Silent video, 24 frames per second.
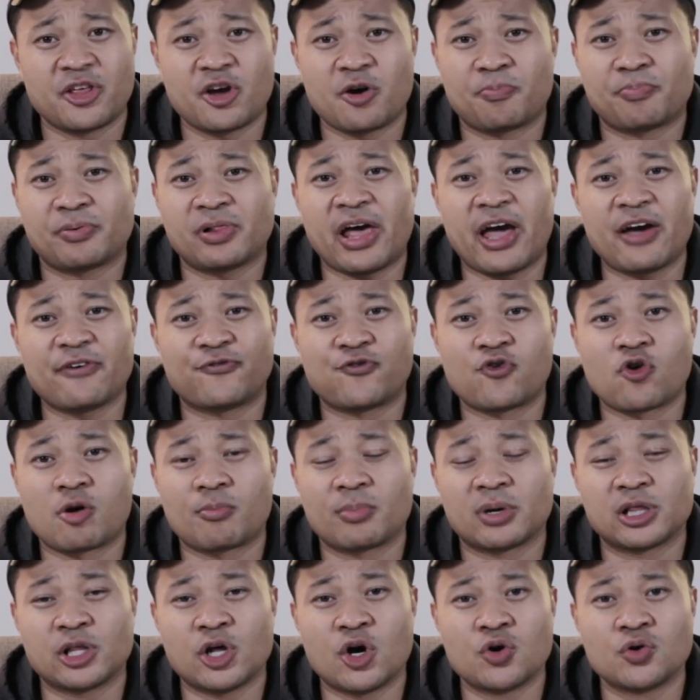Their platform
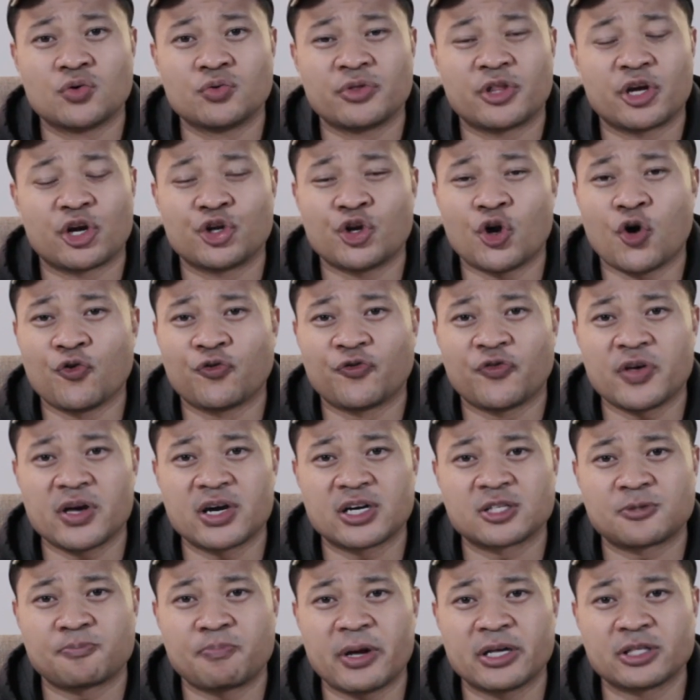alone, their no fee
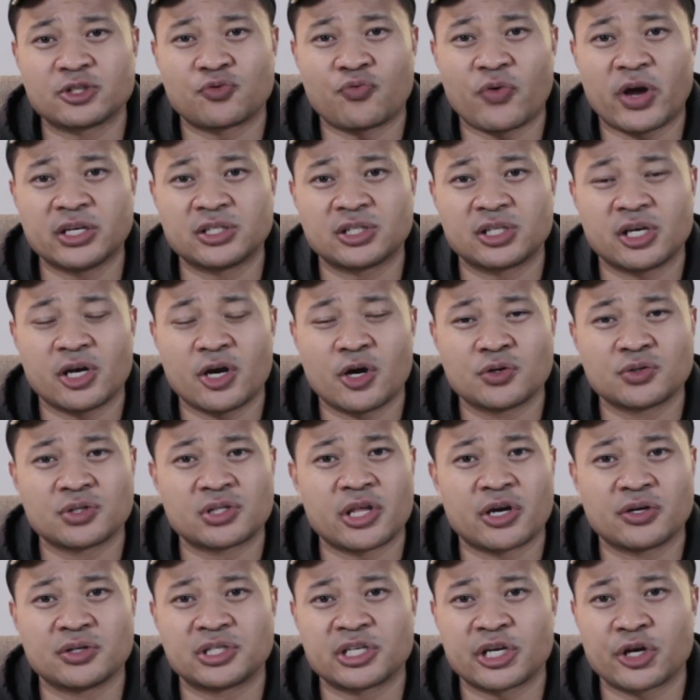expense ratios,
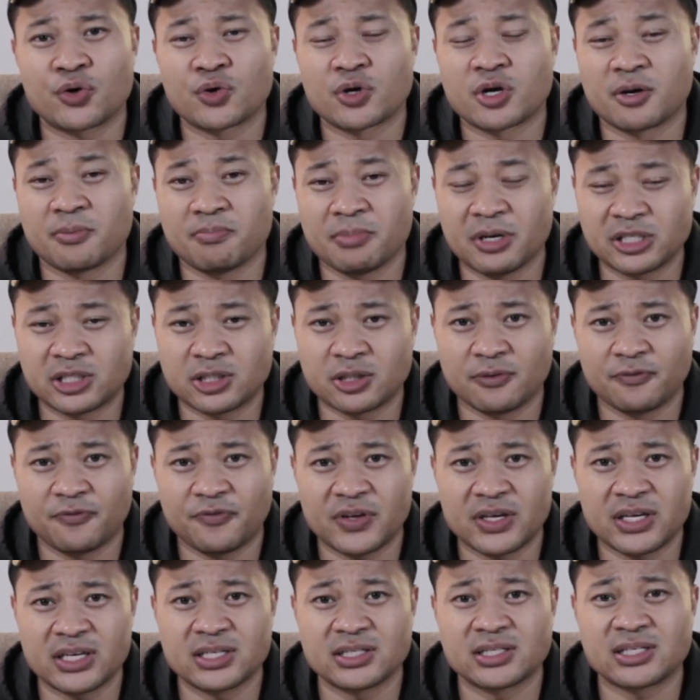their zero commission
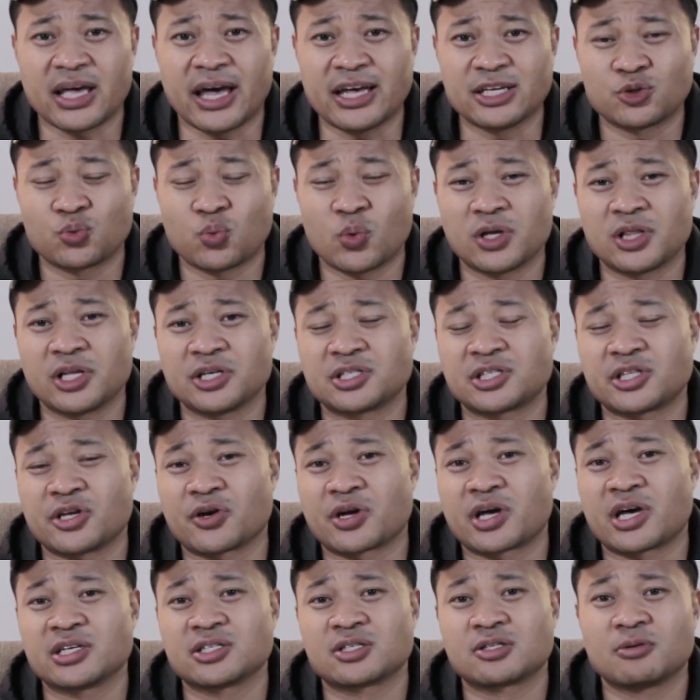fees, as well as their
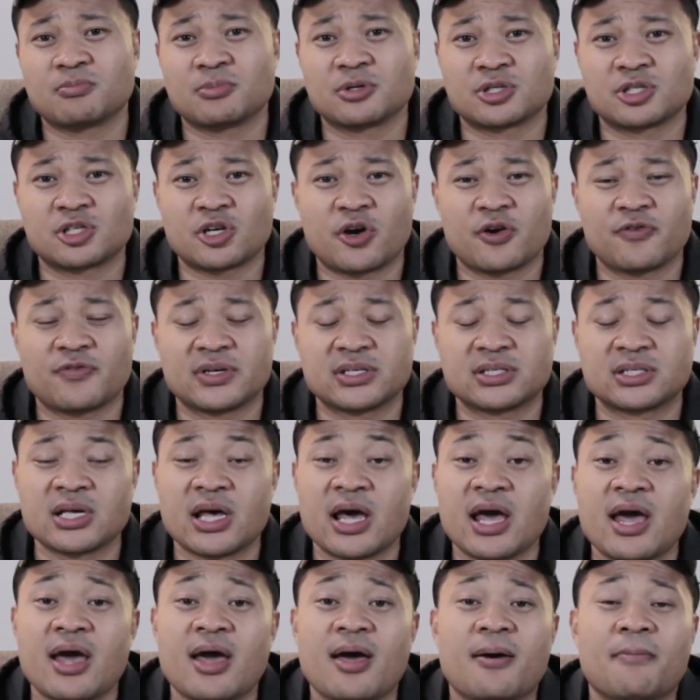customer service
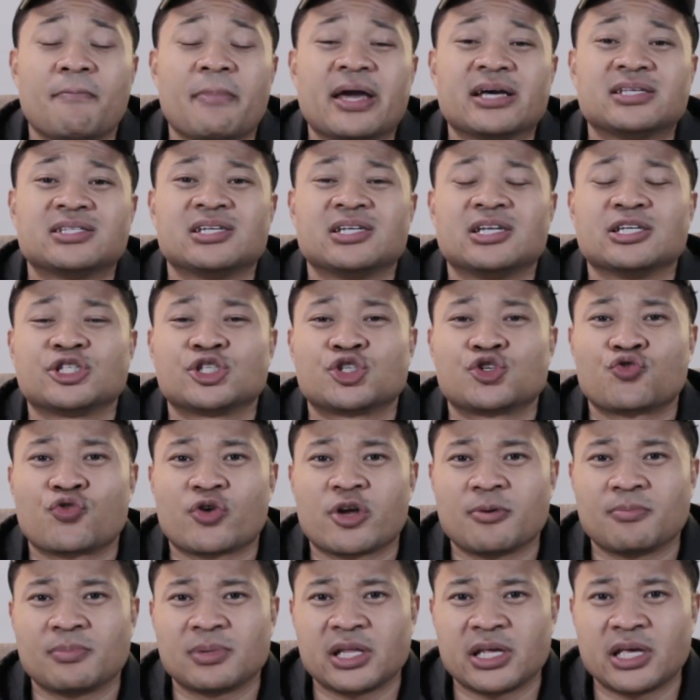makes it
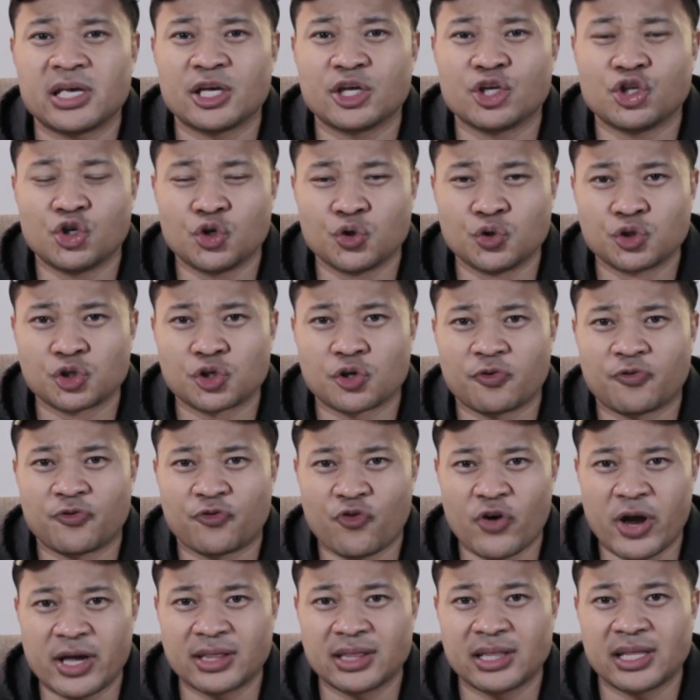extremely user
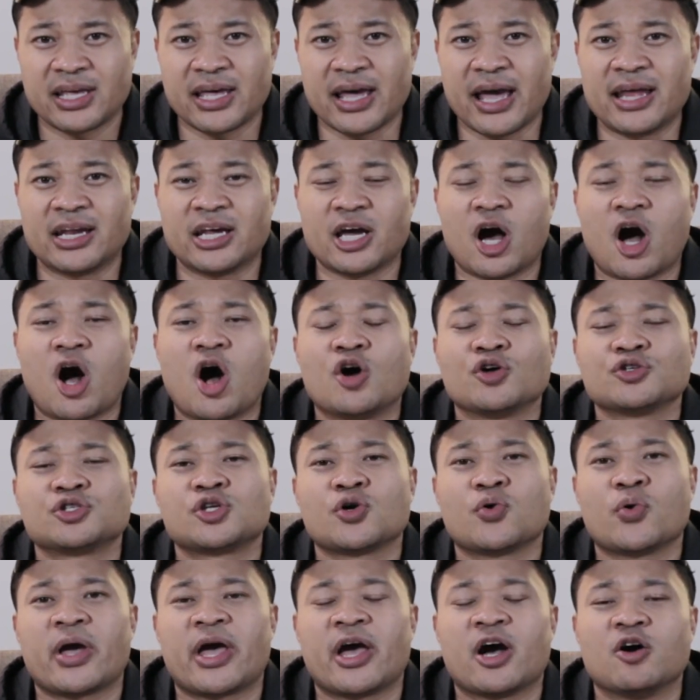friendly, and it
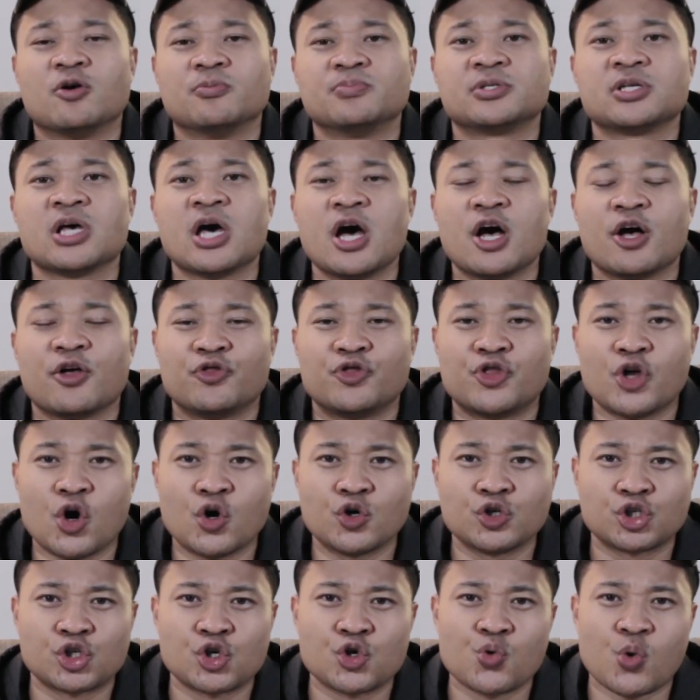also helps
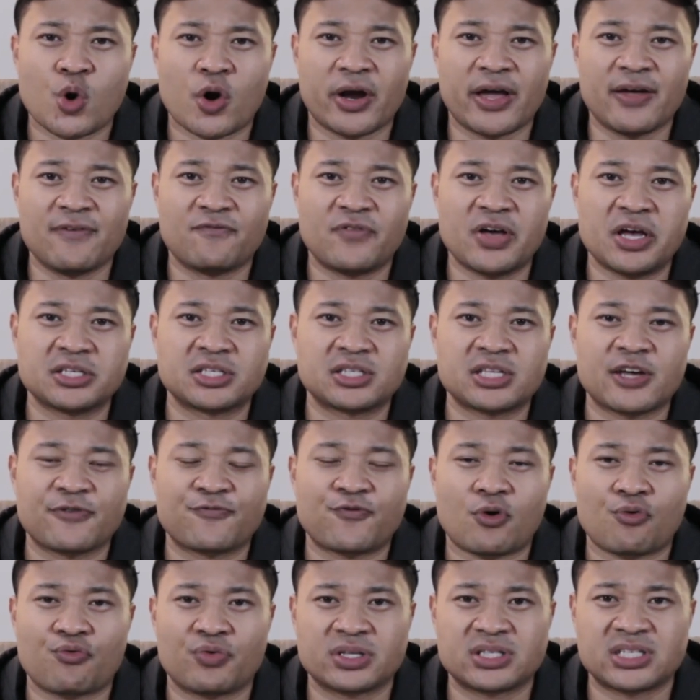those who are investing
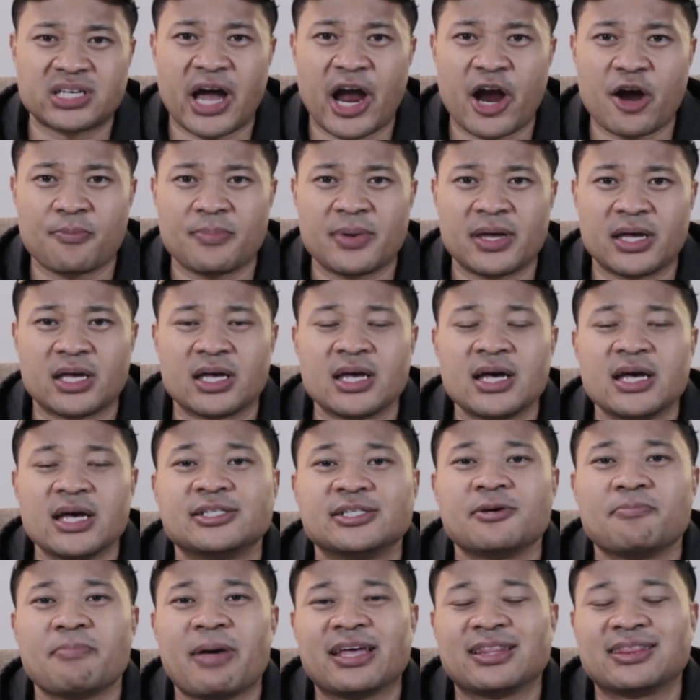for retirement
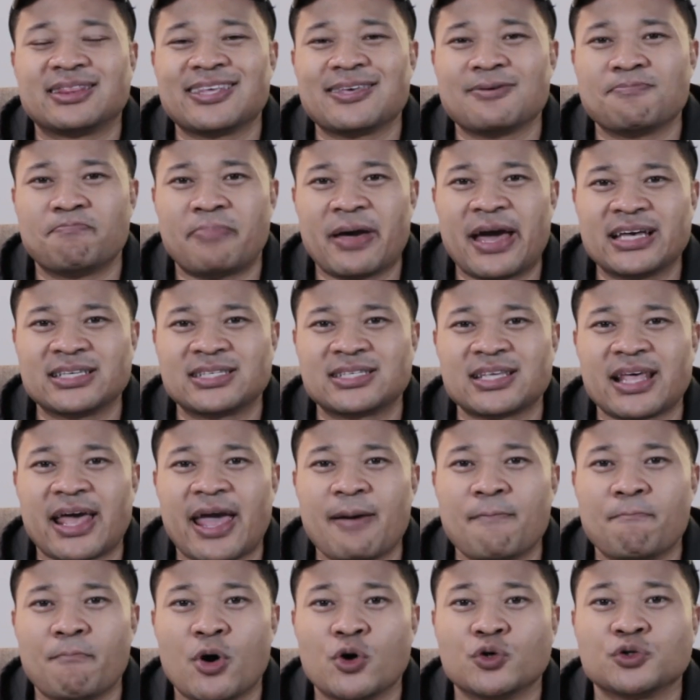to make the best
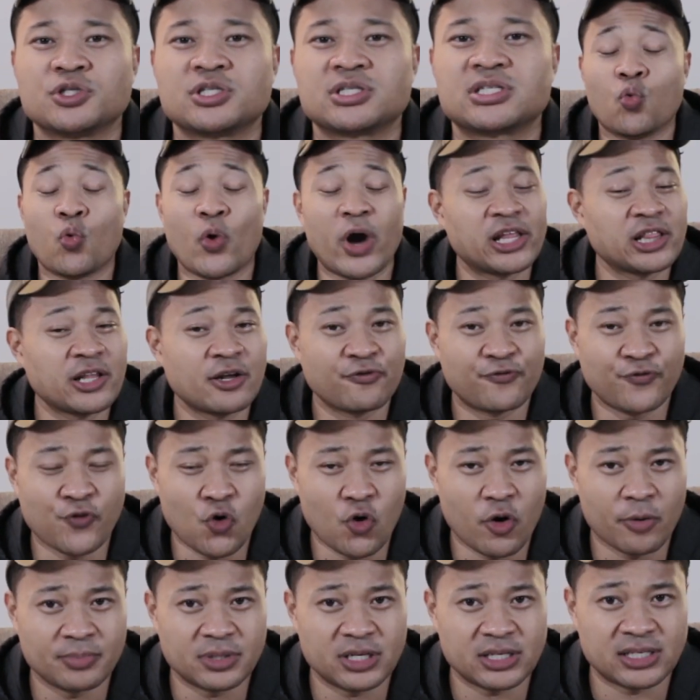and most
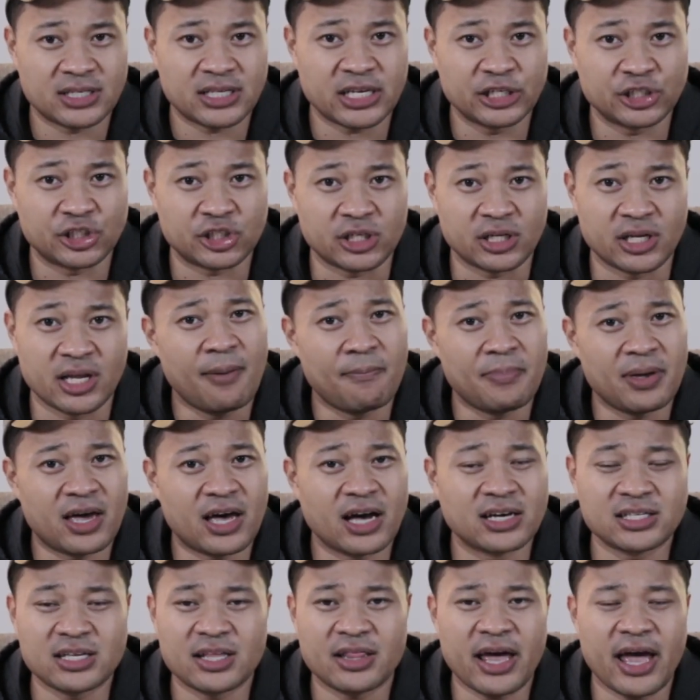well-informed decision. And
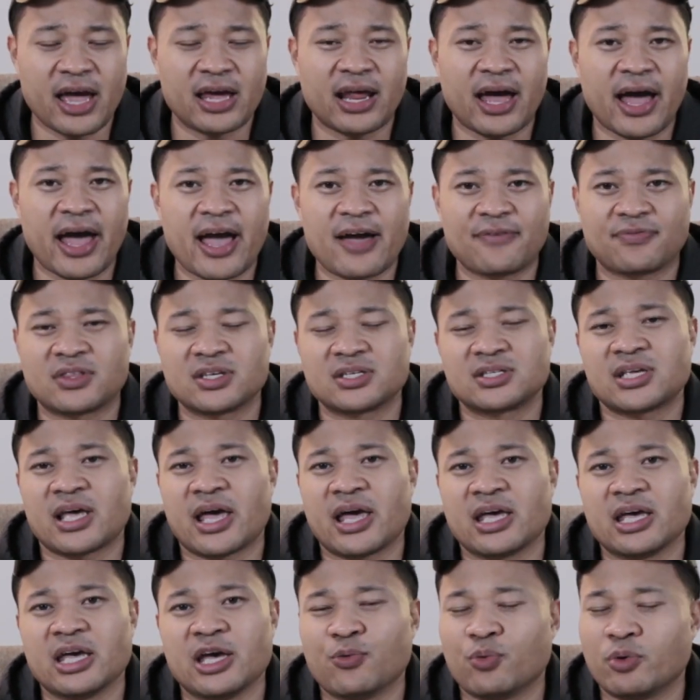because of that, I have to say
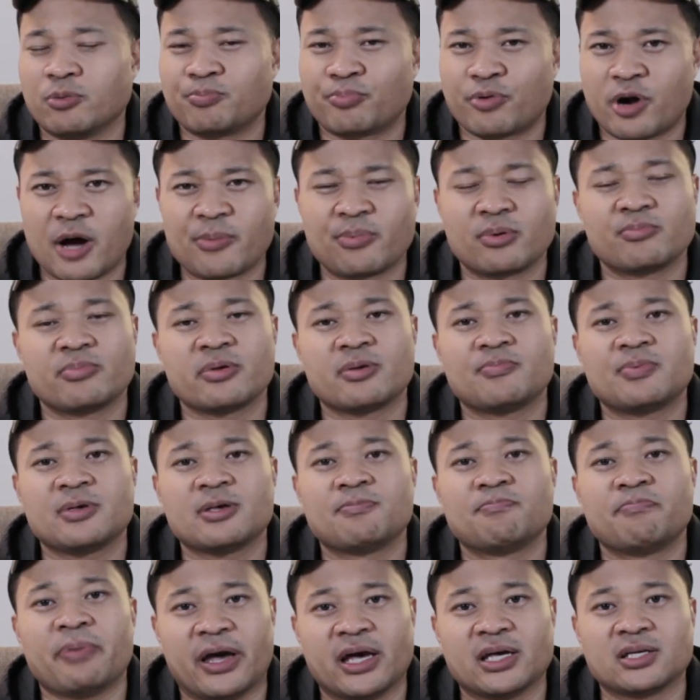it would probably be
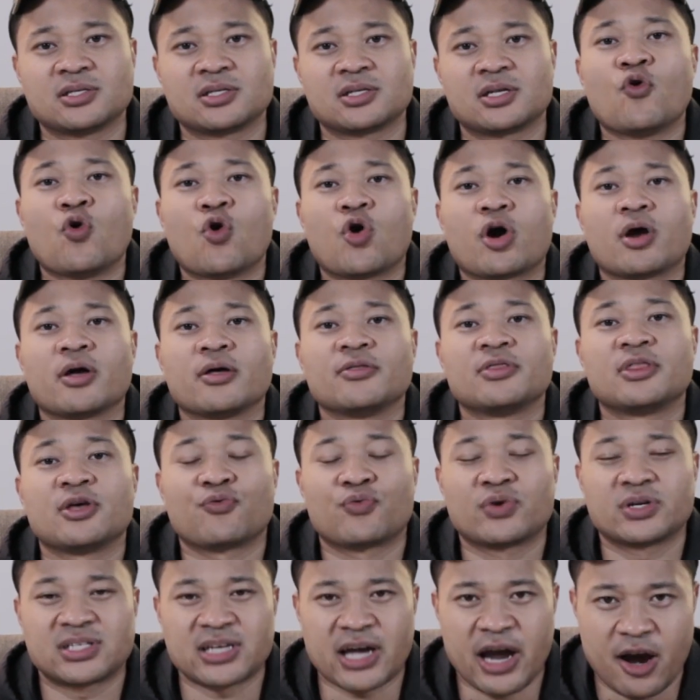best for the
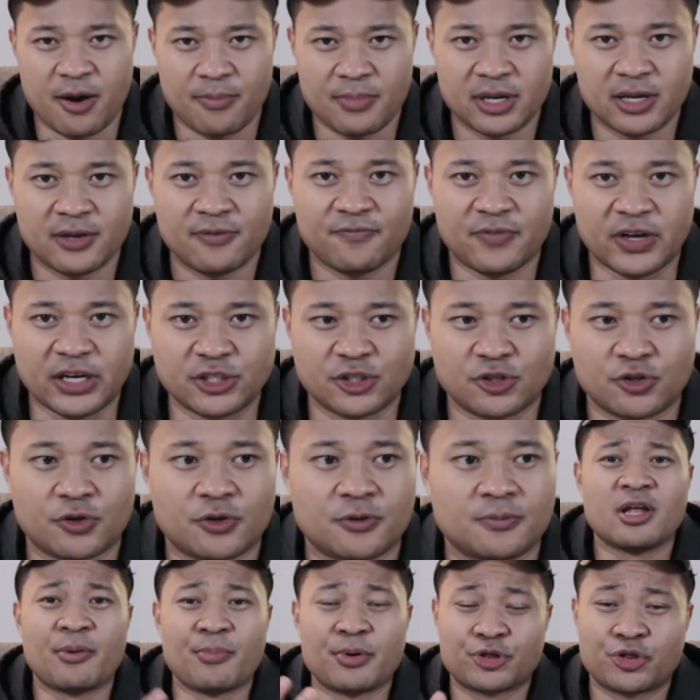retirement investor.
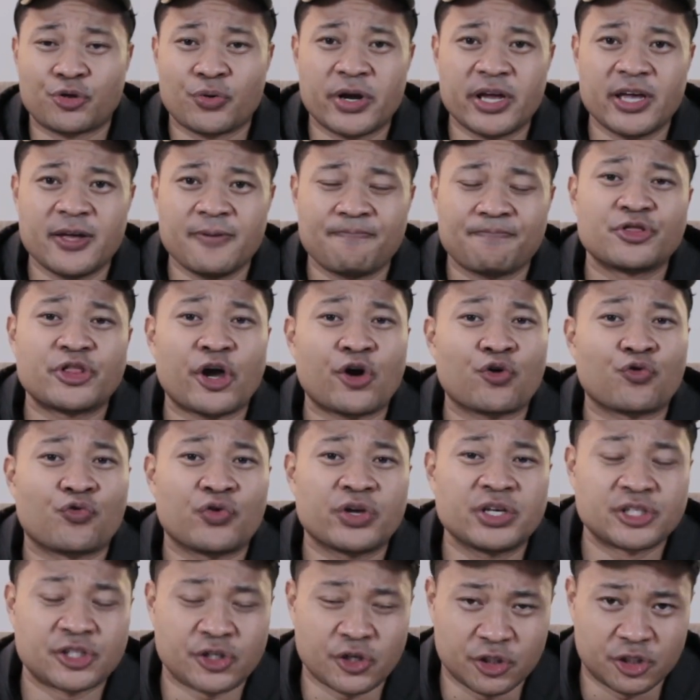Number 3, their
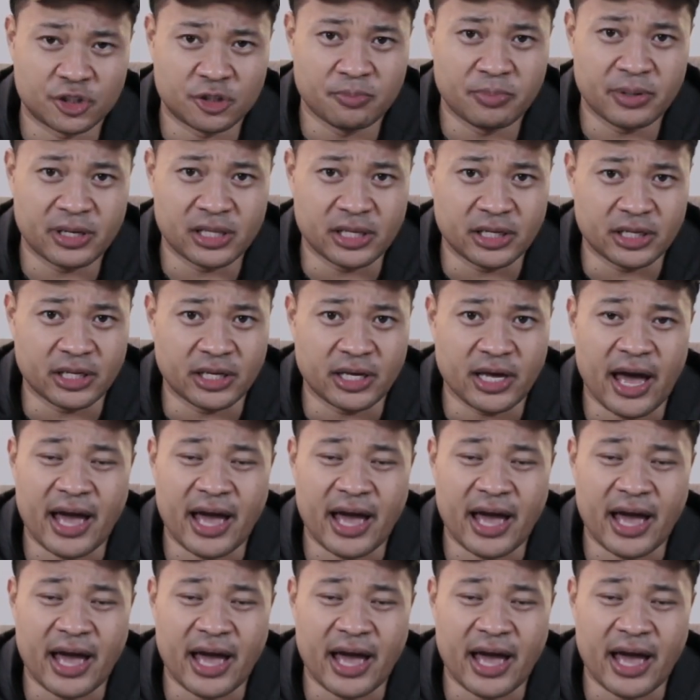research ability.